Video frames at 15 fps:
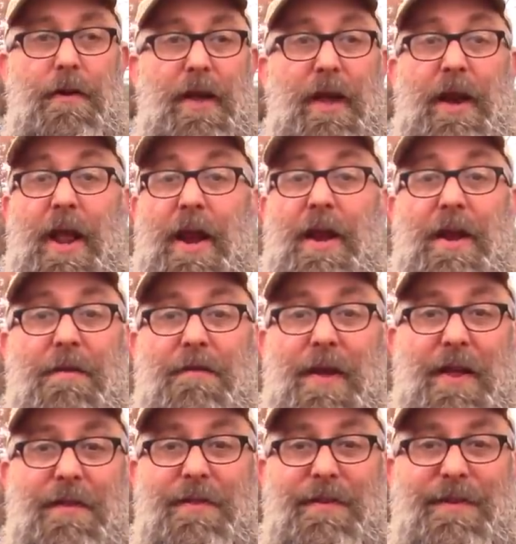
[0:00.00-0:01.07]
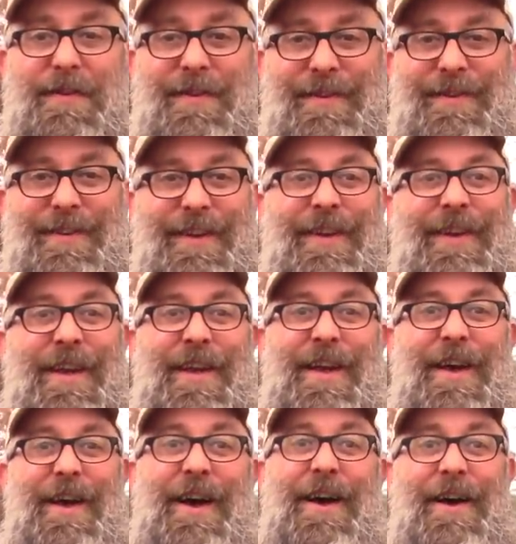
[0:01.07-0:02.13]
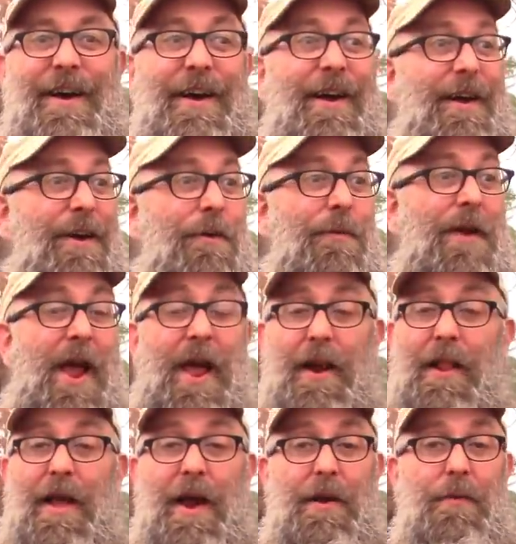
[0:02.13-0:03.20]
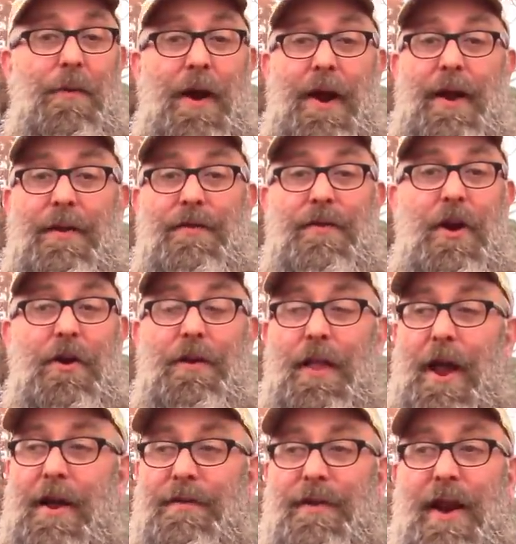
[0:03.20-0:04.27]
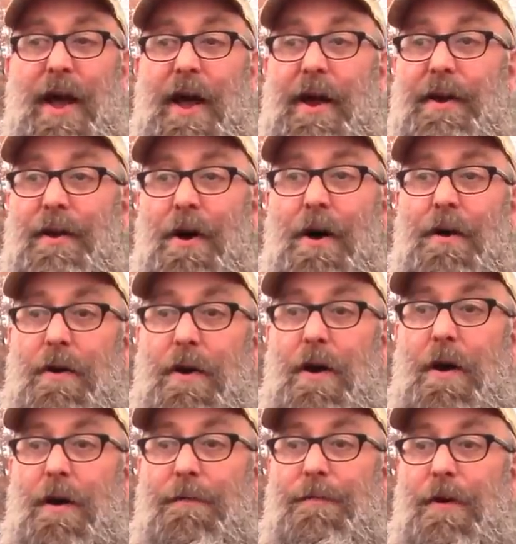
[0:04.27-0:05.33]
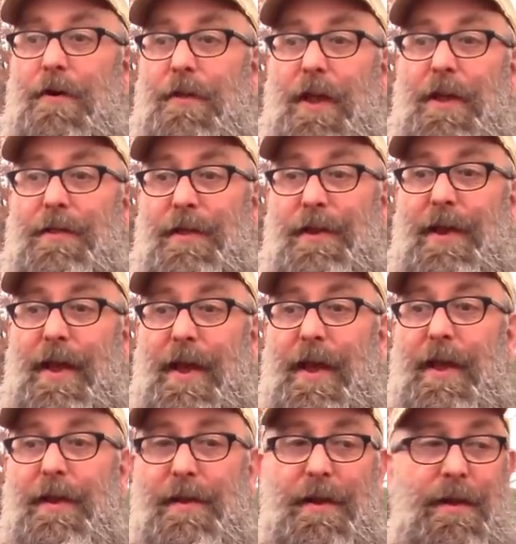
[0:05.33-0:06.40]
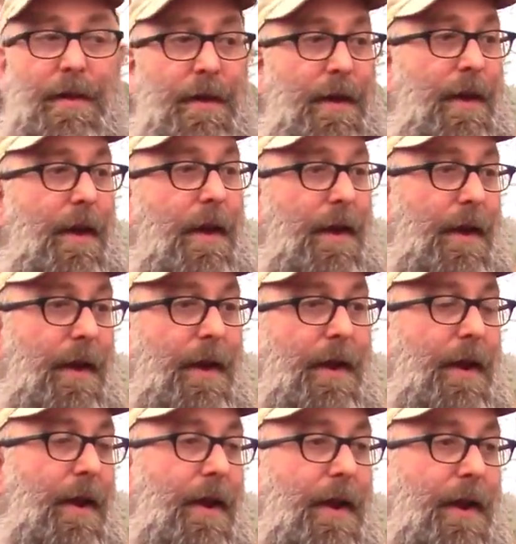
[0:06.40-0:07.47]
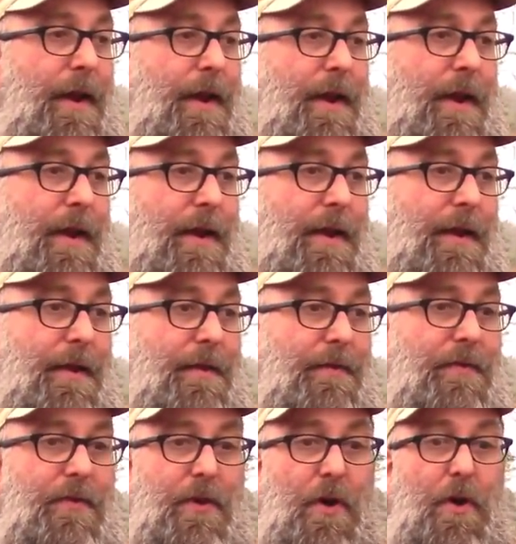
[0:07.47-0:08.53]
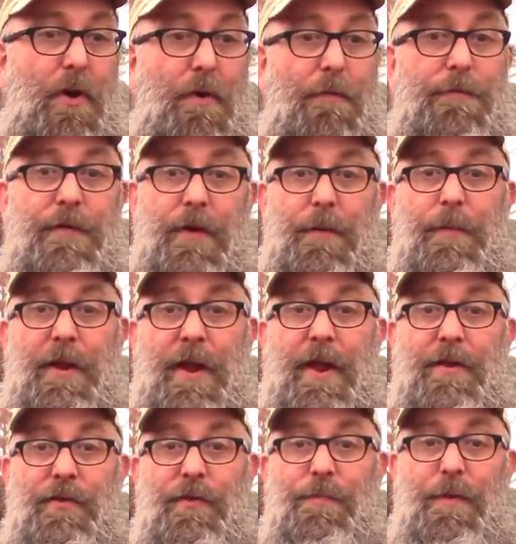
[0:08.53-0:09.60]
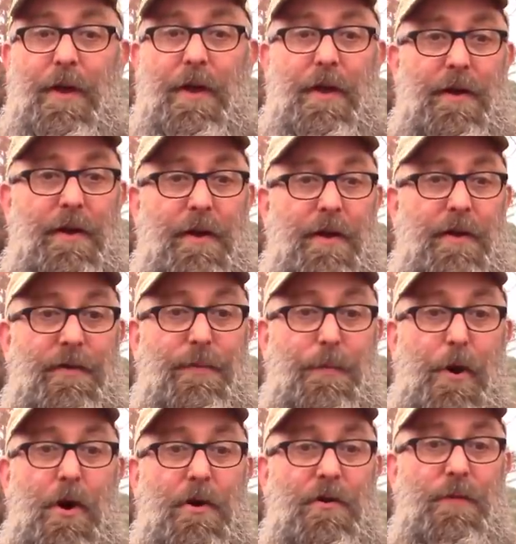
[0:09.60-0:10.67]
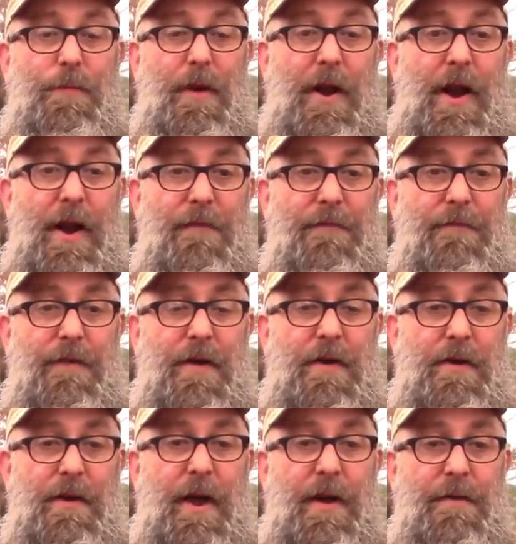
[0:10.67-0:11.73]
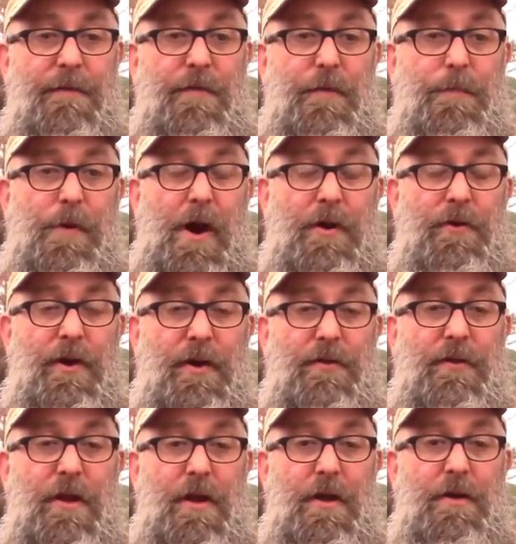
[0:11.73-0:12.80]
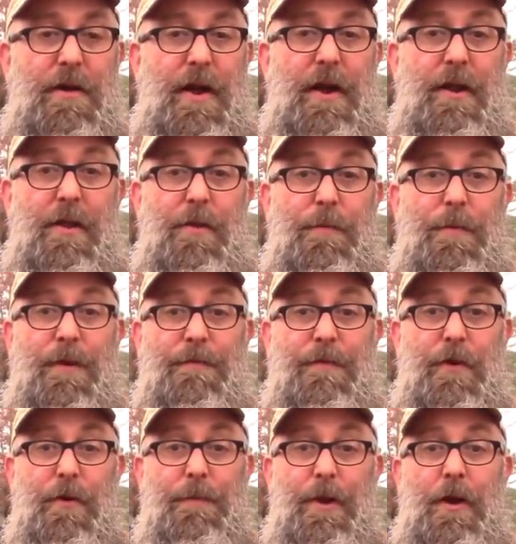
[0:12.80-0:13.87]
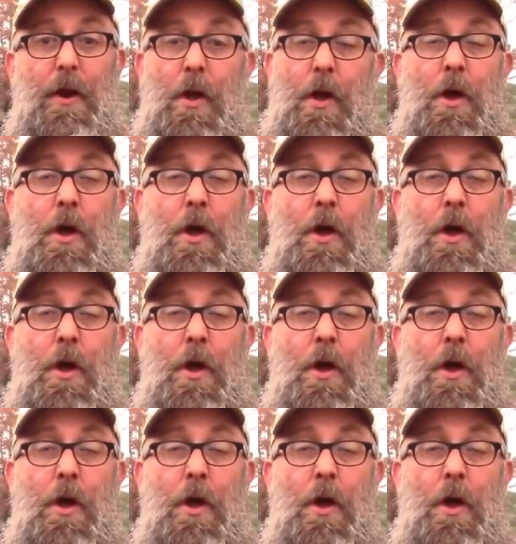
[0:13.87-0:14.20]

In any event, uh, we had light rain starting last night, on and off all day today. And so filming has been uh, sparse, but I have uh, gotten a few projects done and a little bit of filming.